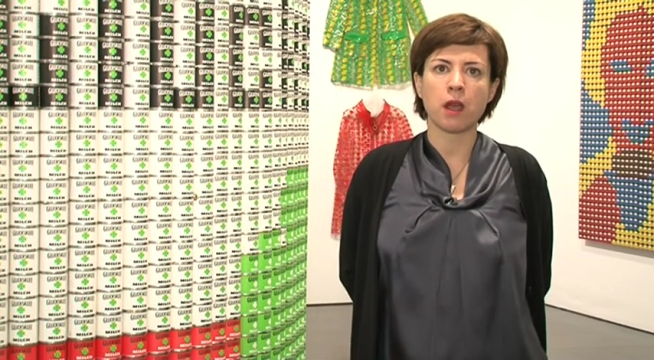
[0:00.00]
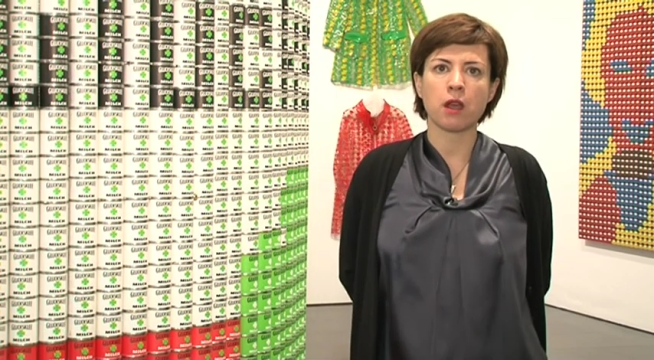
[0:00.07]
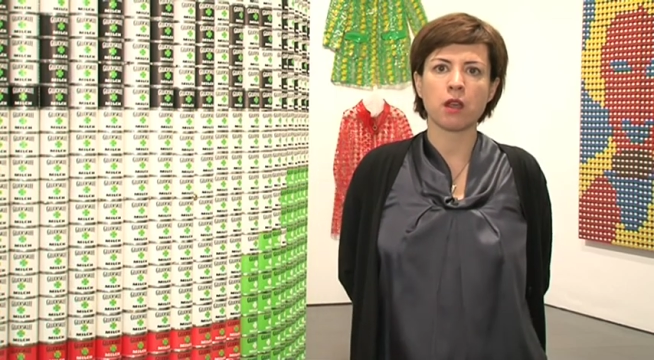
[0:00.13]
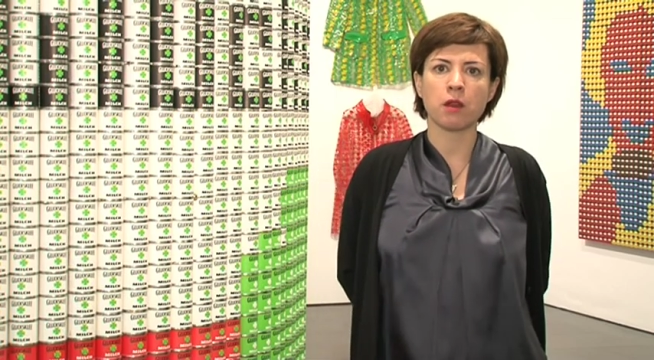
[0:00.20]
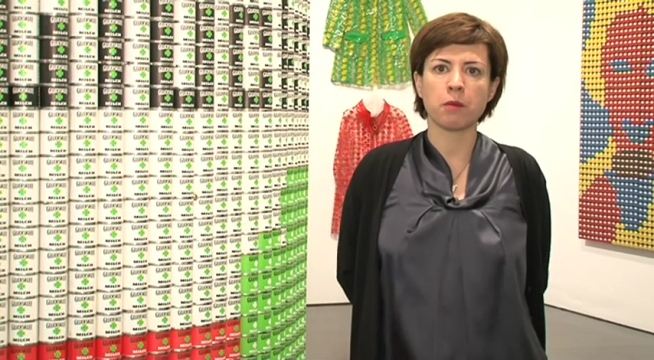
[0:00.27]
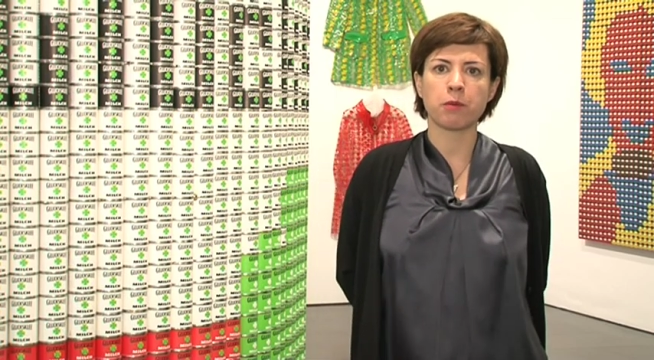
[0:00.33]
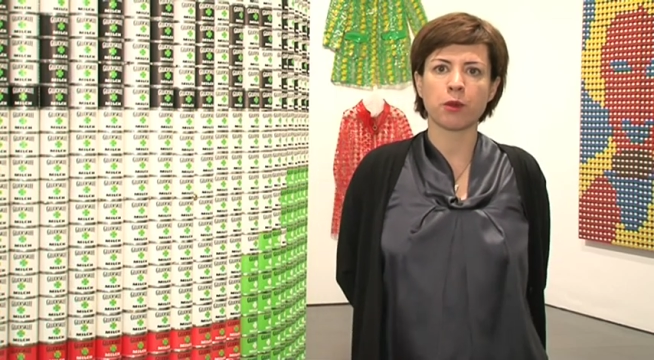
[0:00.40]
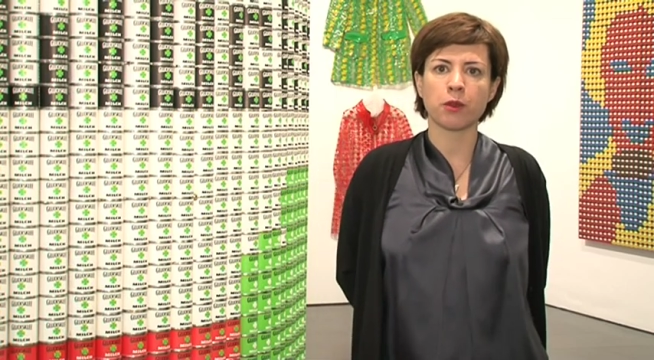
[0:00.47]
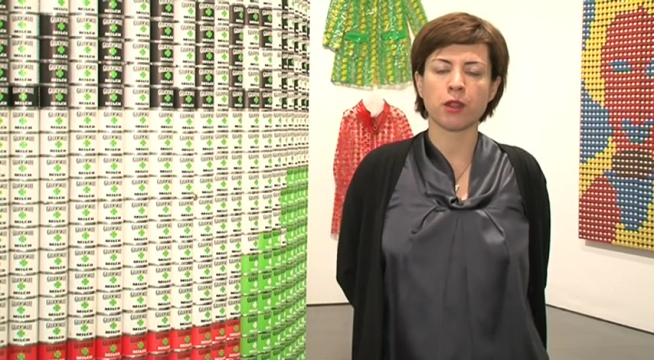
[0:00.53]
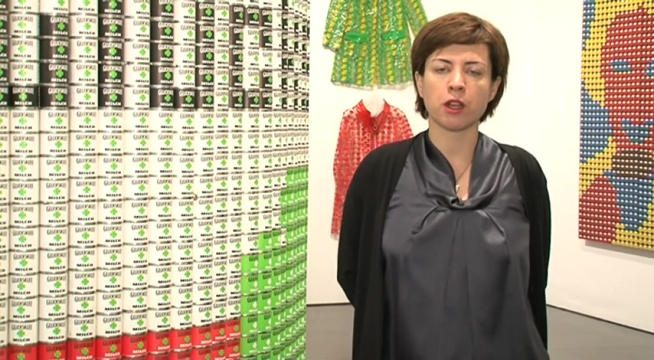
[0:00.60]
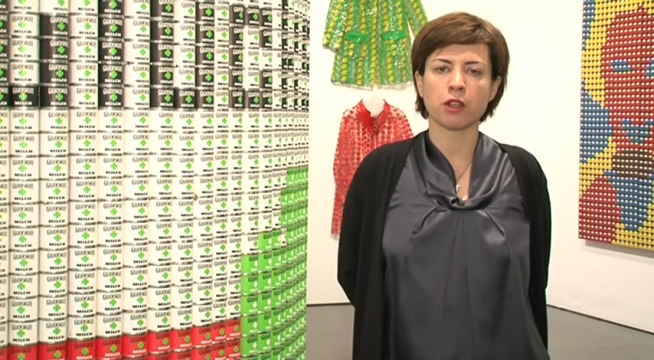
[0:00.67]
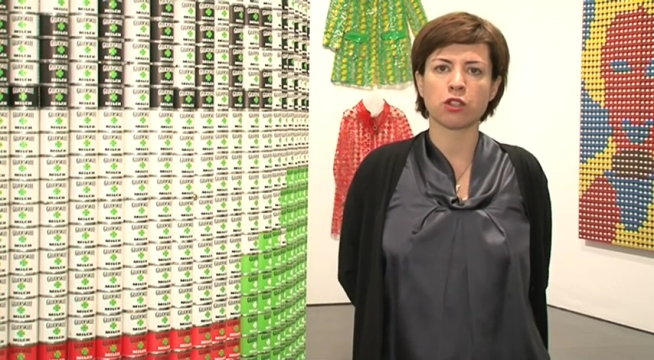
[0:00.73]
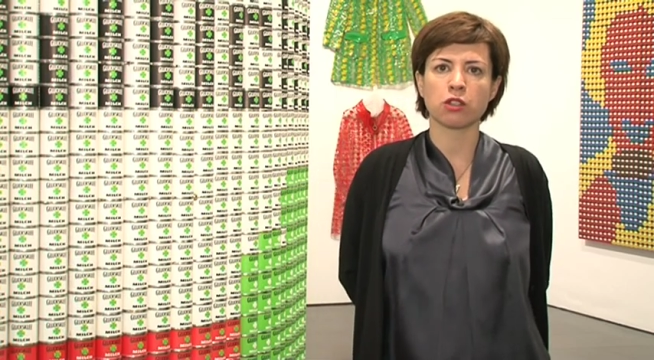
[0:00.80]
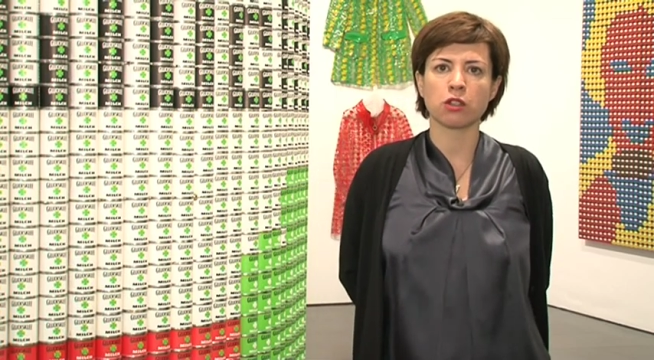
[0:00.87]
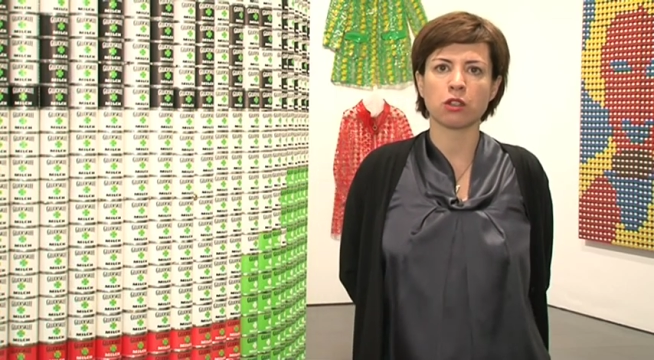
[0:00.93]
uh,
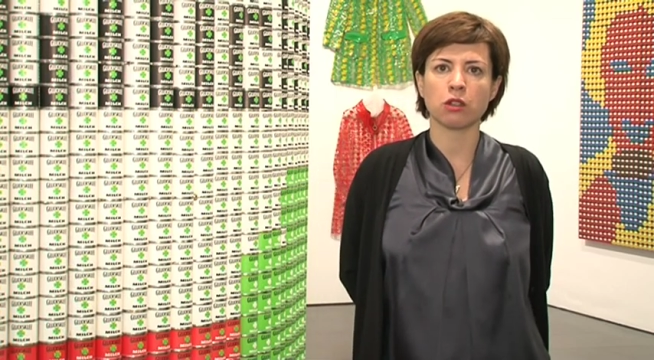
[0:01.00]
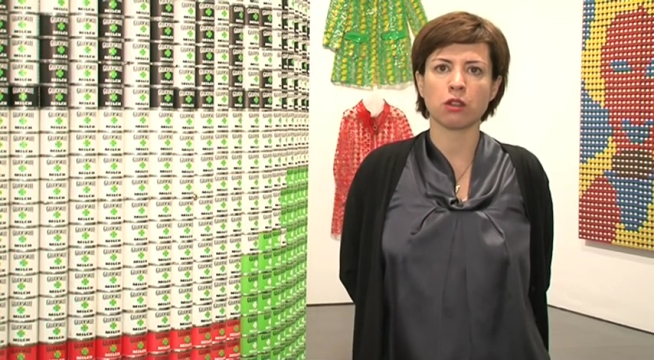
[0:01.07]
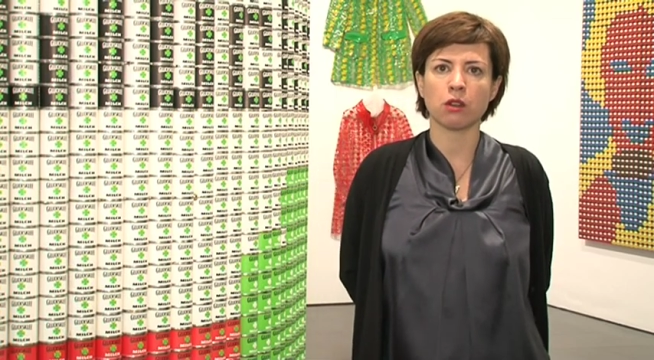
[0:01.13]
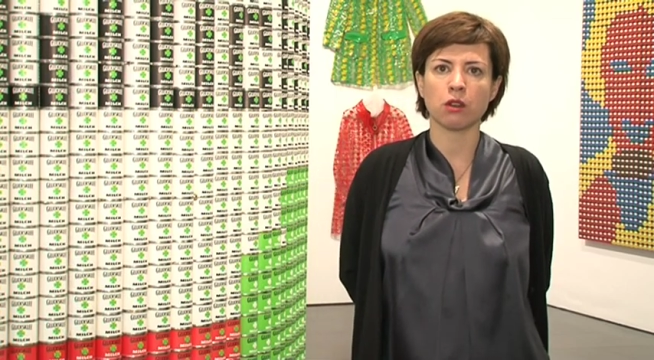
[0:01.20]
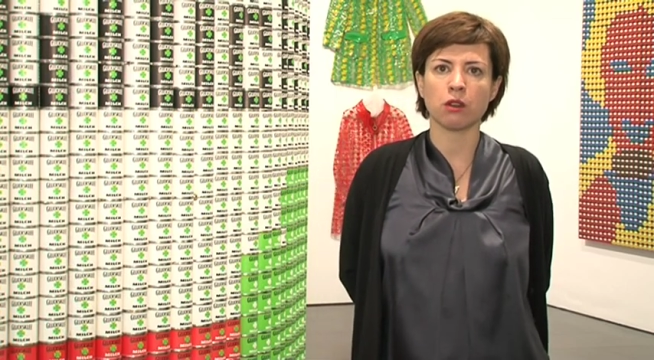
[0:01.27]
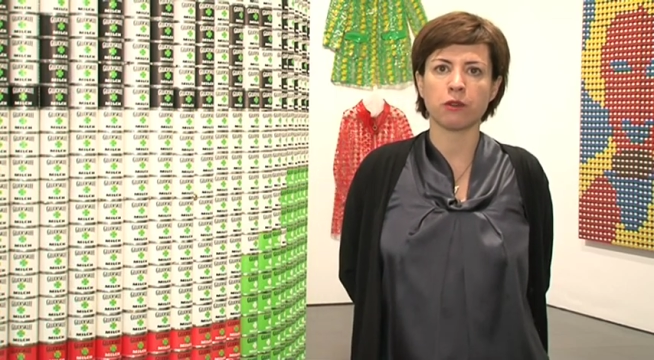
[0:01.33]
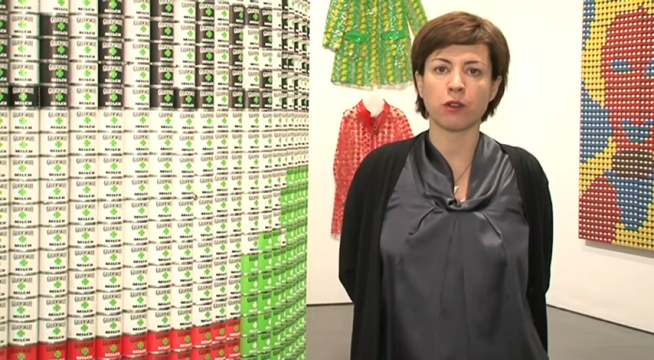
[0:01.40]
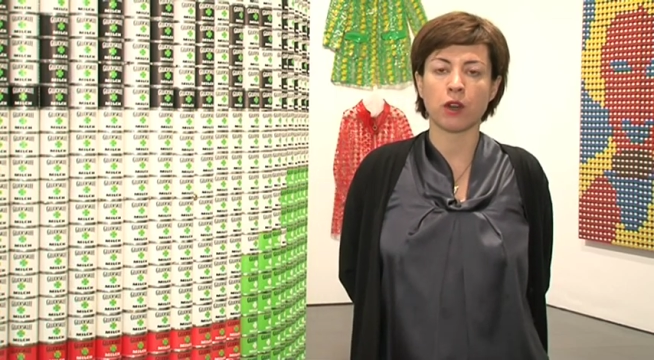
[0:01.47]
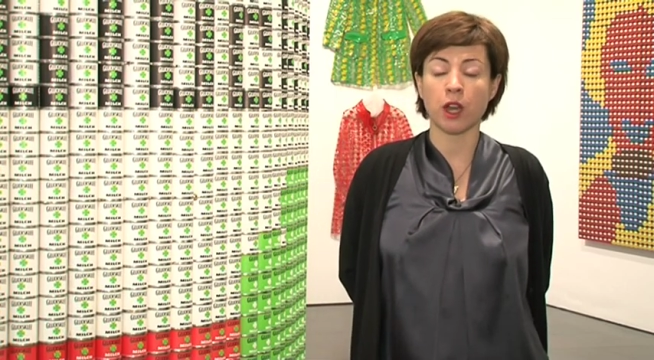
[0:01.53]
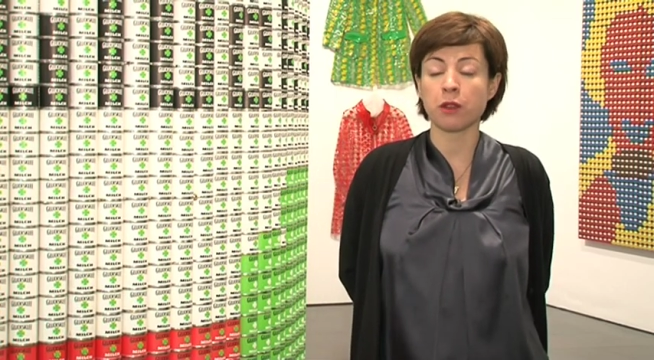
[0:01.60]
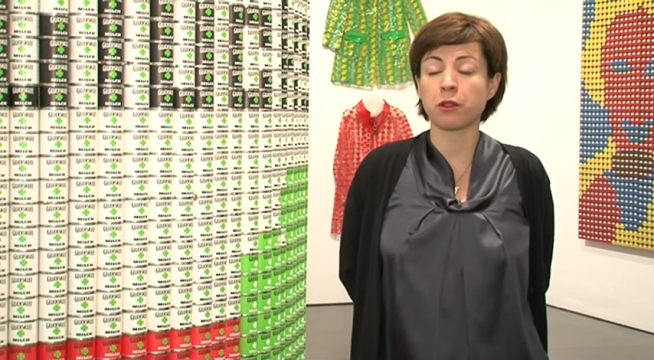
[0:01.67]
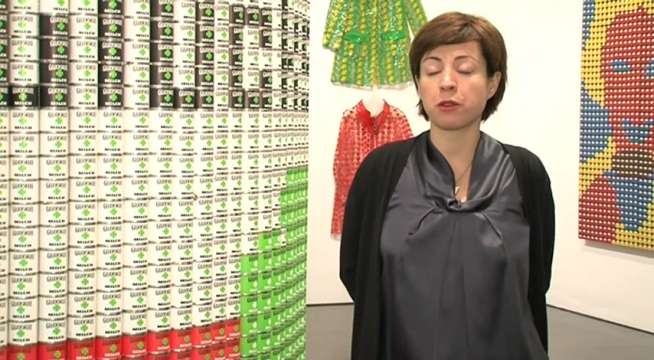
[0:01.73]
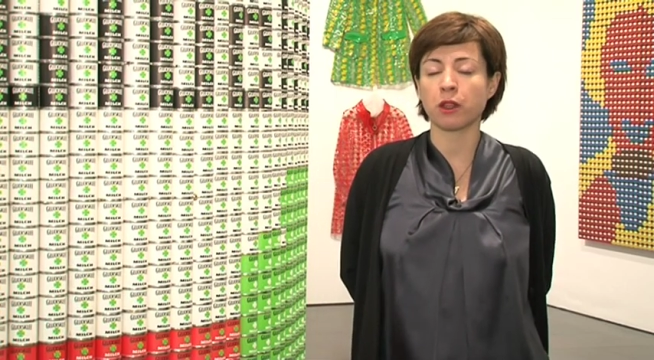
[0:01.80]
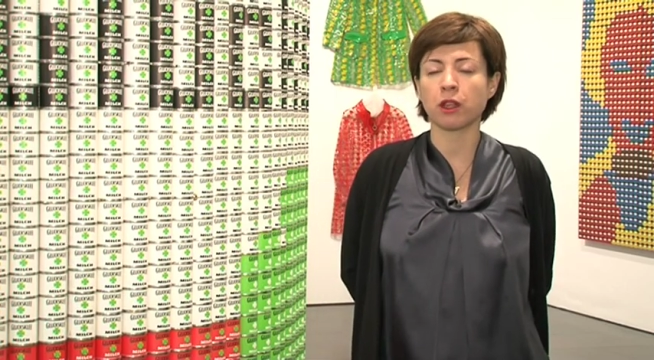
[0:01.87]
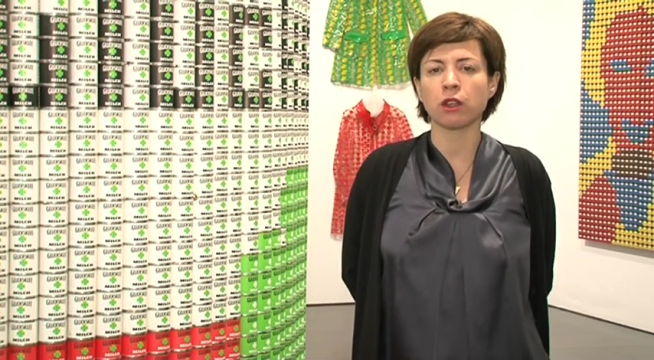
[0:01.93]
production of,
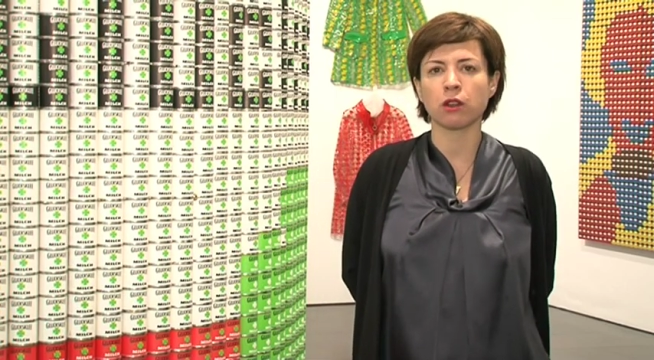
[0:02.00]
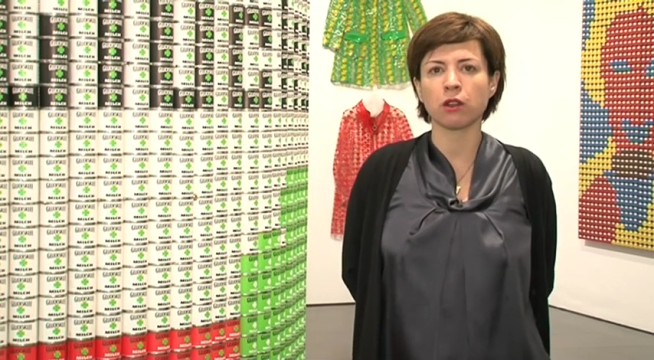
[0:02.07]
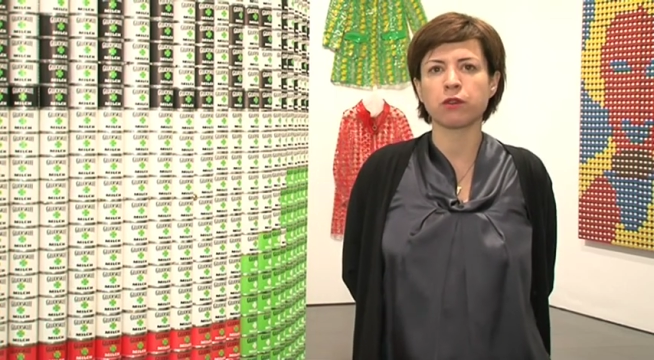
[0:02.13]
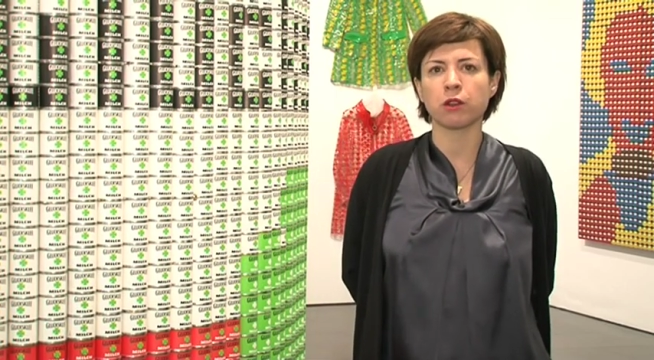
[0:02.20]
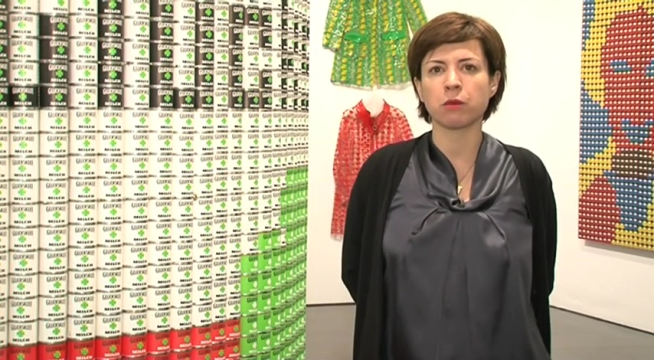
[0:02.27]
I think, of